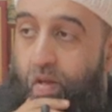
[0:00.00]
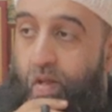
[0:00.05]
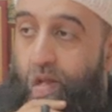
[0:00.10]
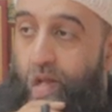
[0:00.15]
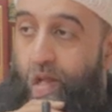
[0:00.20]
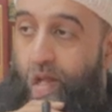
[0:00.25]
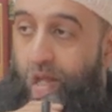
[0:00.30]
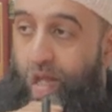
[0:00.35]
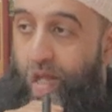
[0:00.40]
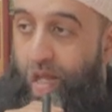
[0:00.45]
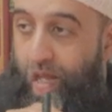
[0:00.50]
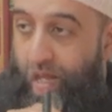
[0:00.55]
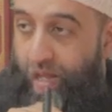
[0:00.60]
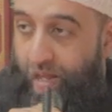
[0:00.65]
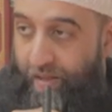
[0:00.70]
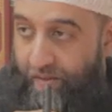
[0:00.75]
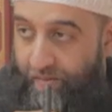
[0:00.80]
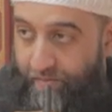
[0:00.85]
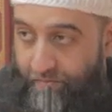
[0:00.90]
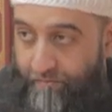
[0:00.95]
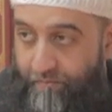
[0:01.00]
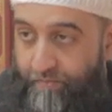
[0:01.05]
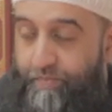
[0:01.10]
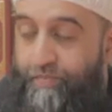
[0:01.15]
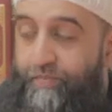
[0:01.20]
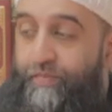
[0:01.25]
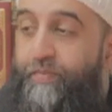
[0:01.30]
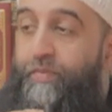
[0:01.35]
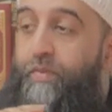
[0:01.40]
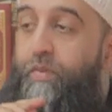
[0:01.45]
it doesn't make it batil, but it's
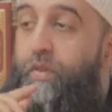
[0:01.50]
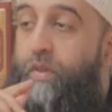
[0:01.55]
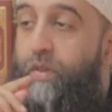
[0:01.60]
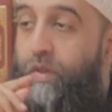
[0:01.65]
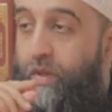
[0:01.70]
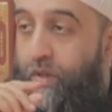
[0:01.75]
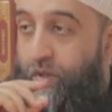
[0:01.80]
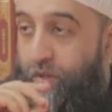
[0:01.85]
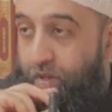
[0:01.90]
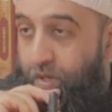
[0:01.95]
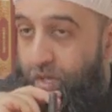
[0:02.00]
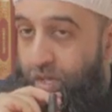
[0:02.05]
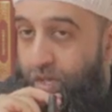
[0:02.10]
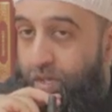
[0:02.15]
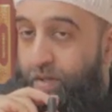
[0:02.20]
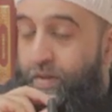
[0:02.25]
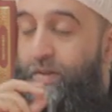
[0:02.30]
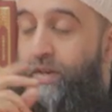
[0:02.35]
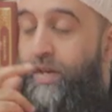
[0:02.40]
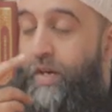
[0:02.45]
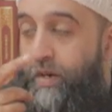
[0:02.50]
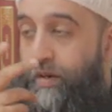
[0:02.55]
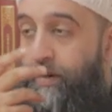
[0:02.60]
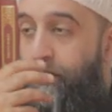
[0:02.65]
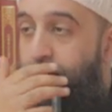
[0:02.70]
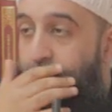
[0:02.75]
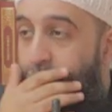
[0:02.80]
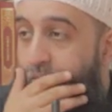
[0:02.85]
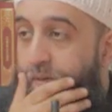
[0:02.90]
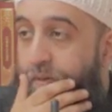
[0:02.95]
still khilaf al awwal. Yeah.
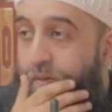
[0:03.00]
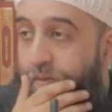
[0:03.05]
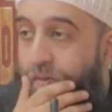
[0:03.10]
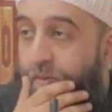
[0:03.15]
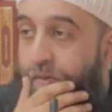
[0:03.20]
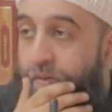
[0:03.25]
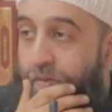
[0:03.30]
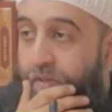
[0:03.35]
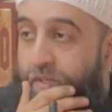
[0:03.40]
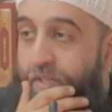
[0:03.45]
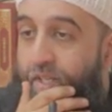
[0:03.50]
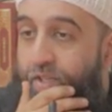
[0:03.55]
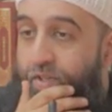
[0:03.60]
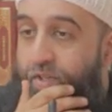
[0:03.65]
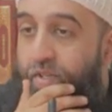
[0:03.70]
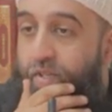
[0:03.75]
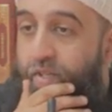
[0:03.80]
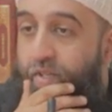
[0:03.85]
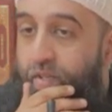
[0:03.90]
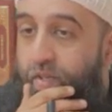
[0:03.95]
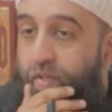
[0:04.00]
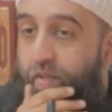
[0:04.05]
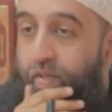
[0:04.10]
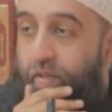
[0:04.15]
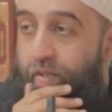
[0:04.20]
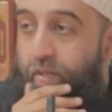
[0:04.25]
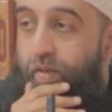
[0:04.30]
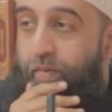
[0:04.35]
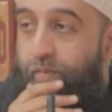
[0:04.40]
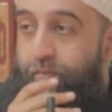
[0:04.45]
Okay. Essentially.
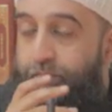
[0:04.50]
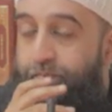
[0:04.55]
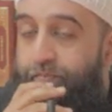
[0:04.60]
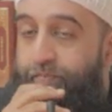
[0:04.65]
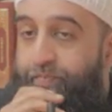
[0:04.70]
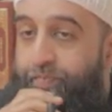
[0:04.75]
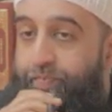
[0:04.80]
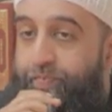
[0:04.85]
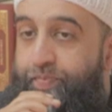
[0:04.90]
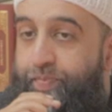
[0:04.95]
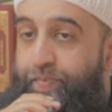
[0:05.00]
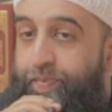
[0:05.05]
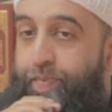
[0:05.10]
Okay, thank you.